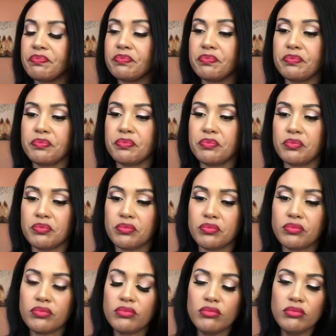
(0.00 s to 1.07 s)

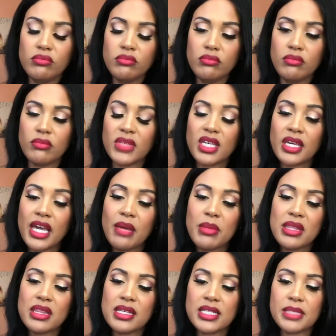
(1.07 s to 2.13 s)
It came
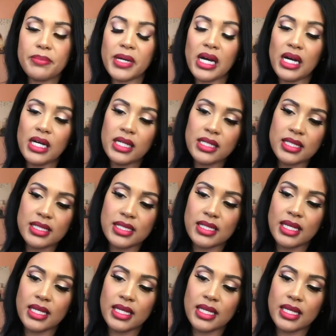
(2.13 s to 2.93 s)
in this box,